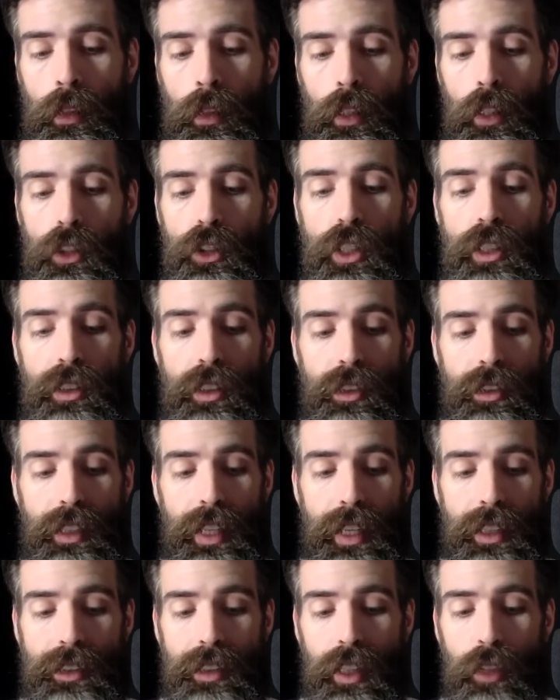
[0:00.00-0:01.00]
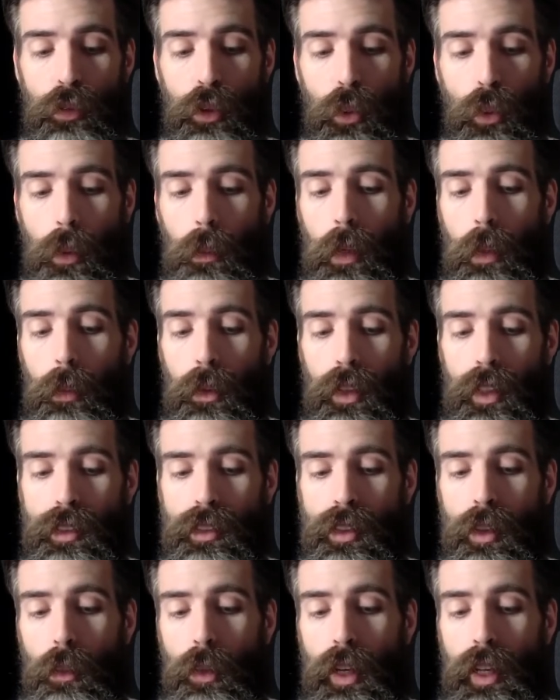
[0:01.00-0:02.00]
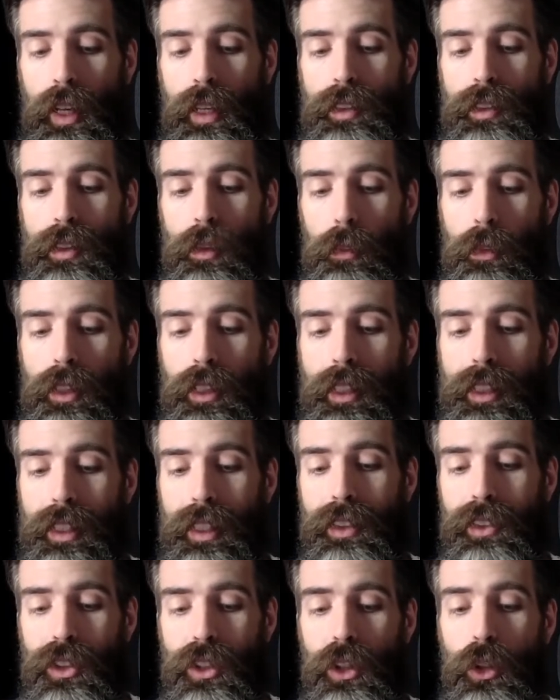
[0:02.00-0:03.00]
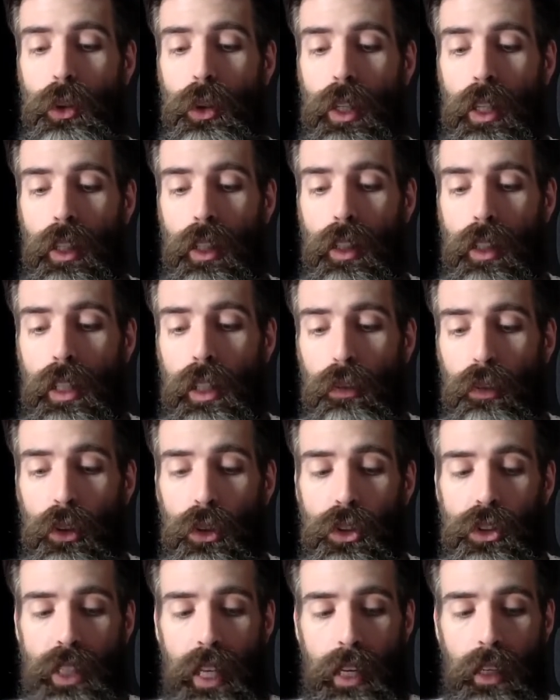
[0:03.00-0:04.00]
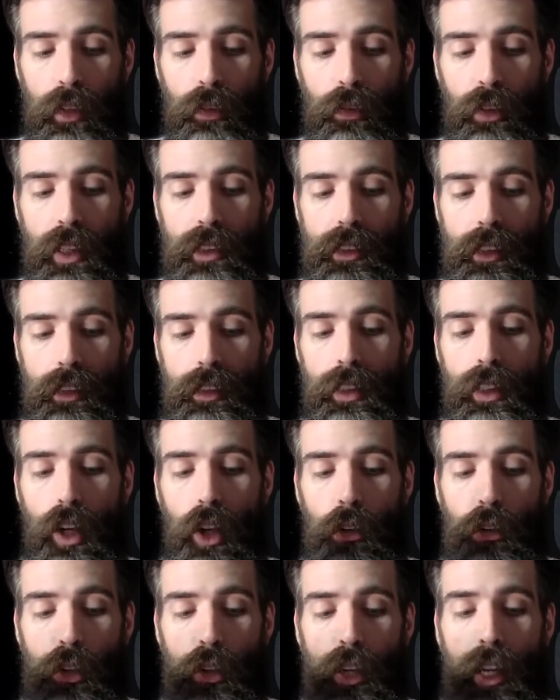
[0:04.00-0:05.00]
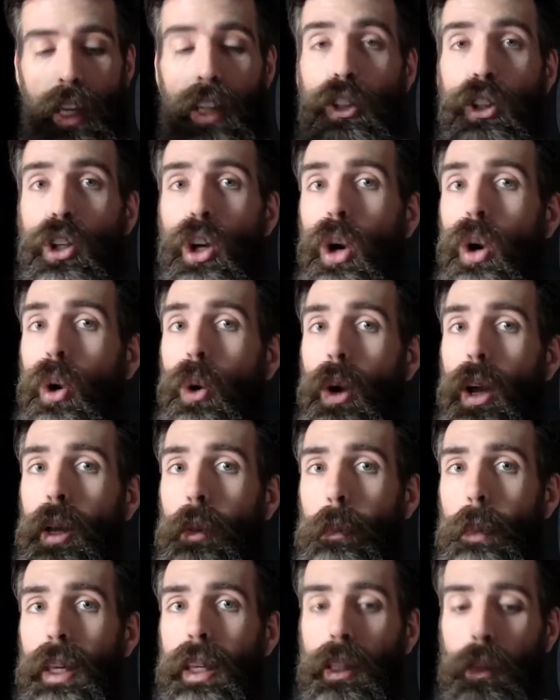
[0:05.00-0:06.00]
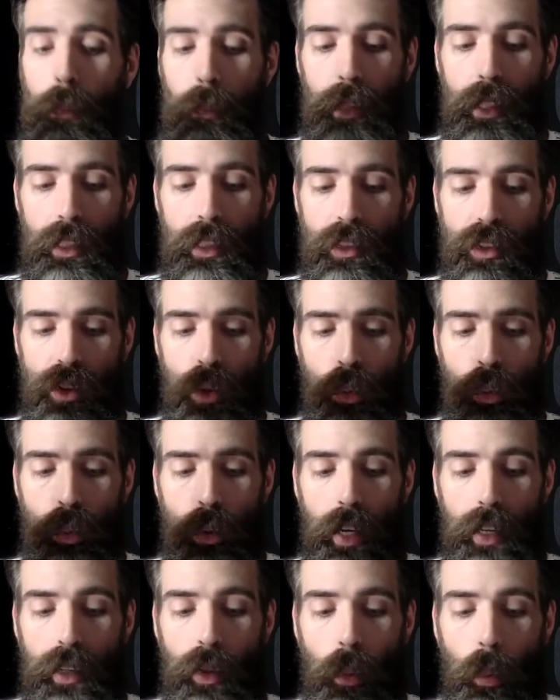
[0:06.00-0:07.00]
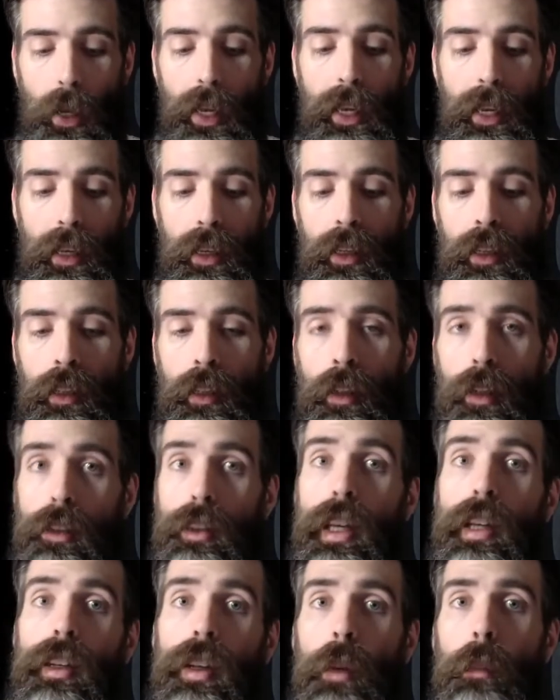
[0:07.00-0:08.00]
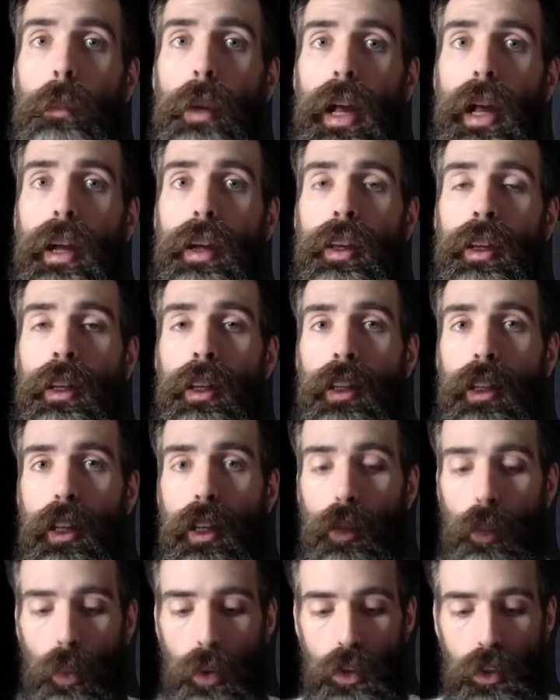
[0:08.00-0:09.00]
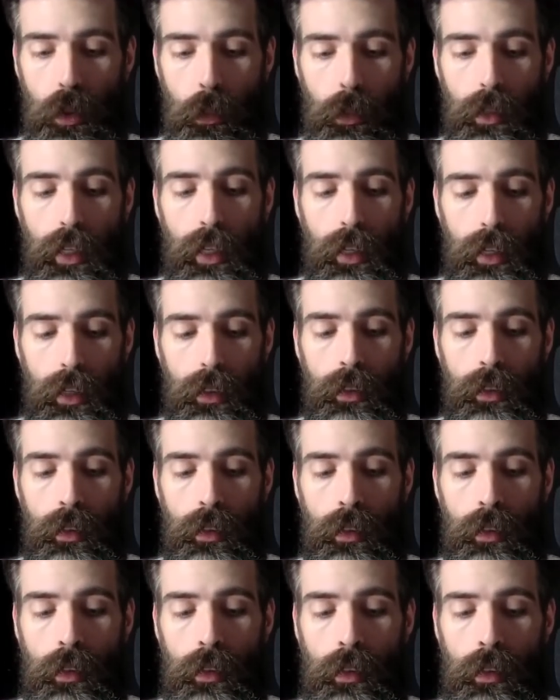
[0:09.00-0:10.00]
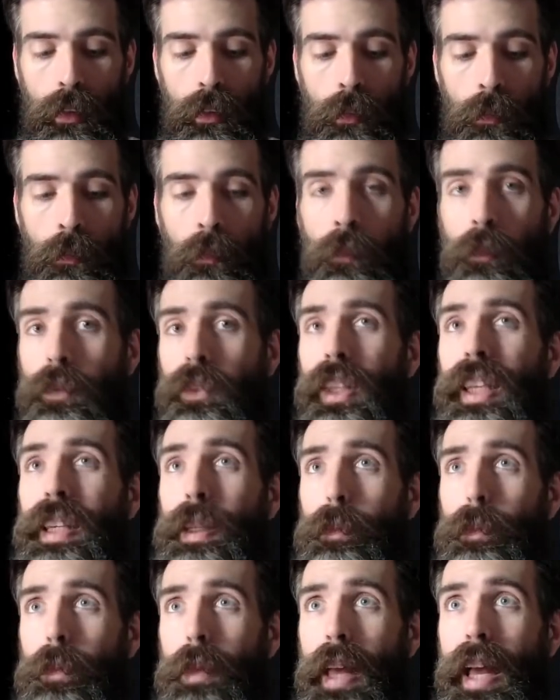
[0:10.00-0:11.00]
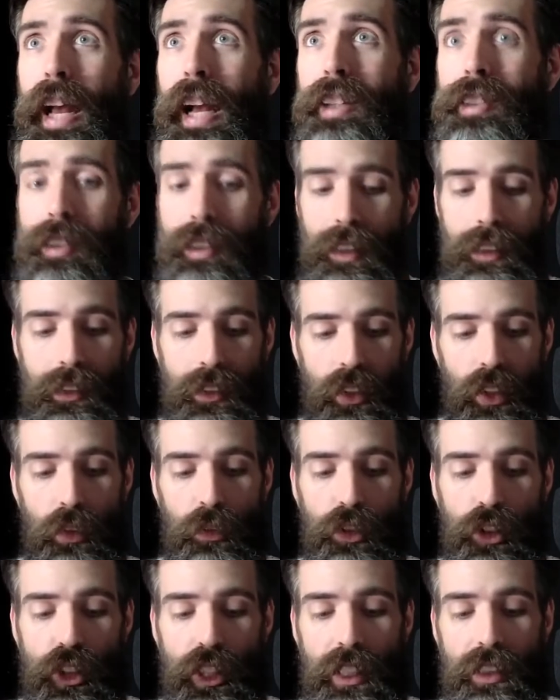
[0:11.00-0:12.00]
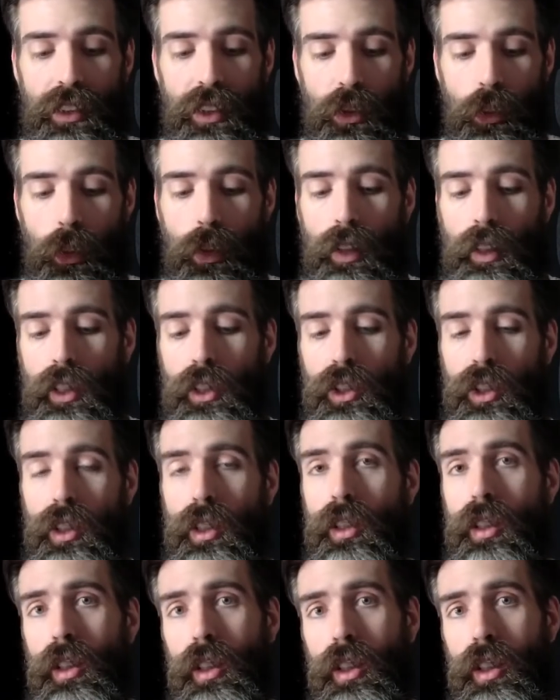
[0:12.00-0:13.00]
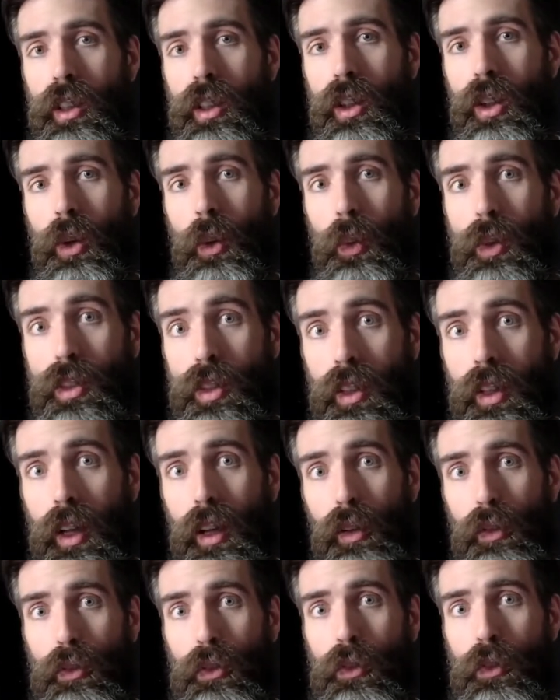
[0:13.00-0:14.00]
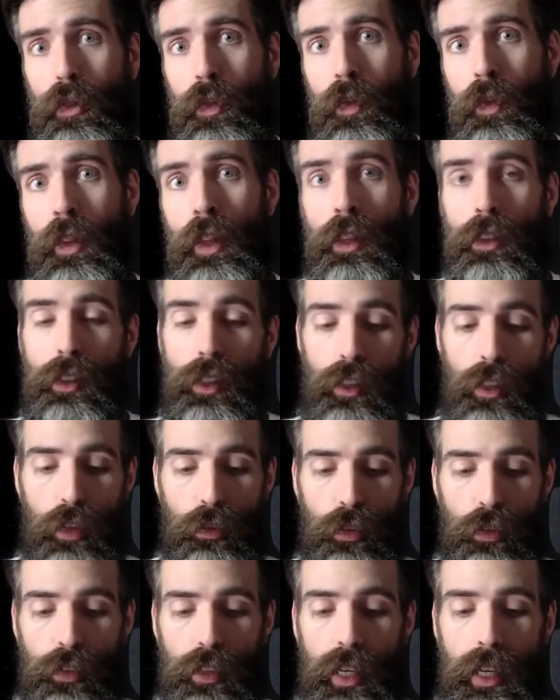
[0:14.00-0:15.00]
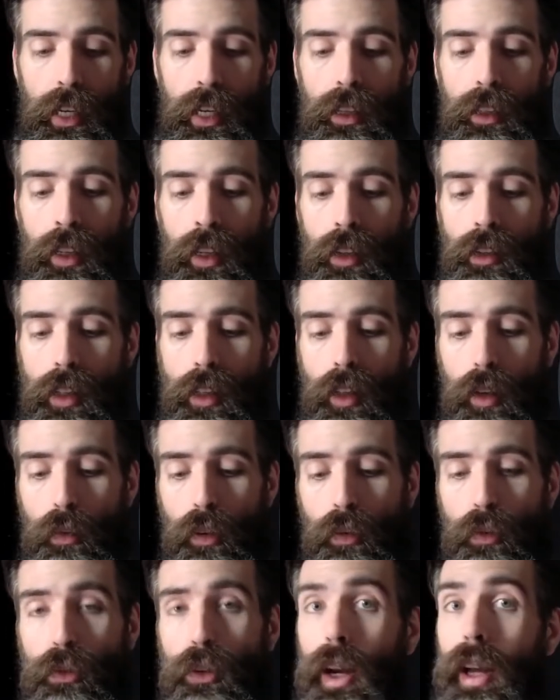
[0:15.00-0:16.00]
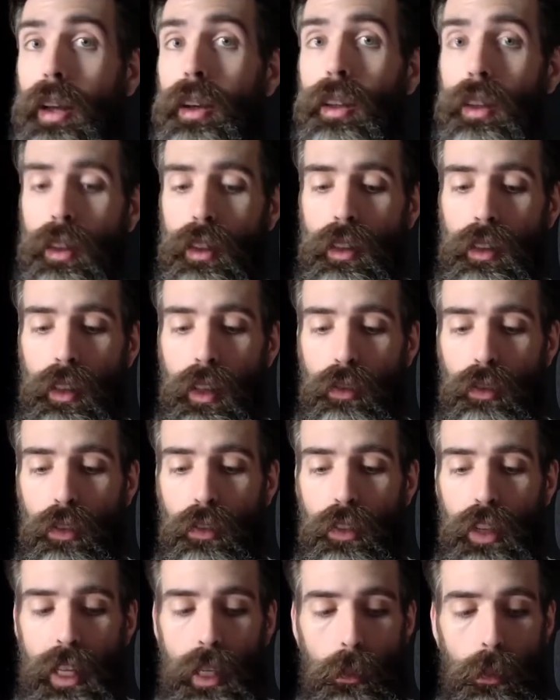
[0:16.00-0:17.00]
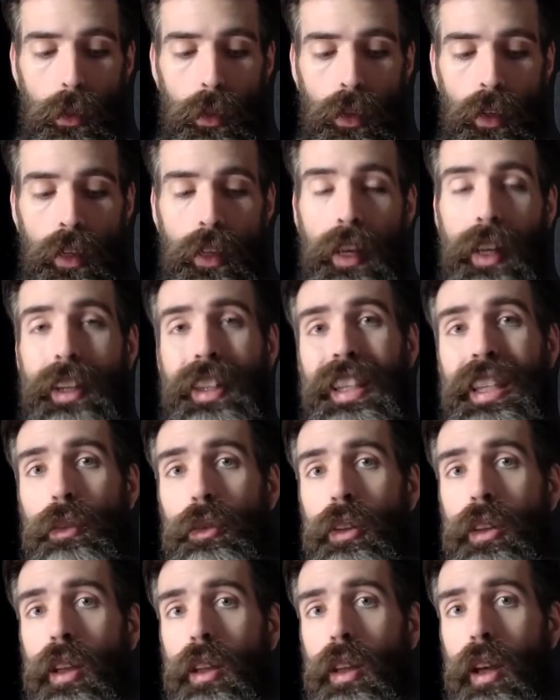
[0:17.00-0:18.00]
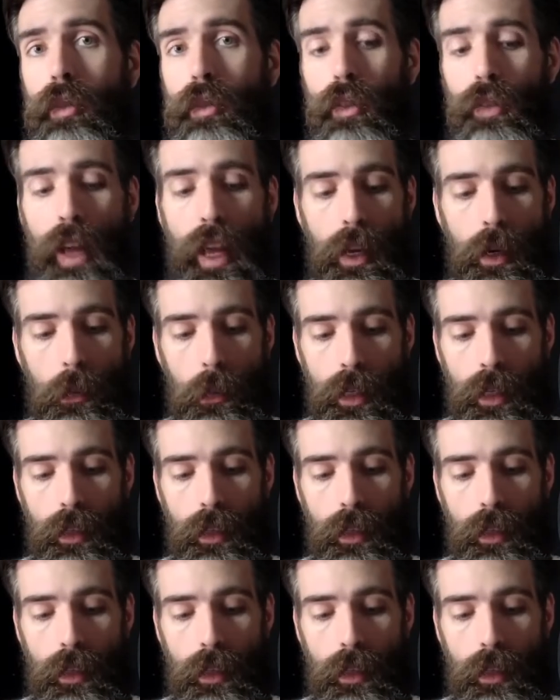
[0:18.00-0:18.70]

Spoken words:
Jesus says, if you remember that someone has something against you, leave your sacrifice at the altar and go and make peace right away. Then come back and worship God. The essence of Jesus' religion was love. The love of God, the love of friend, the love of neighbor, and even the love of enemy.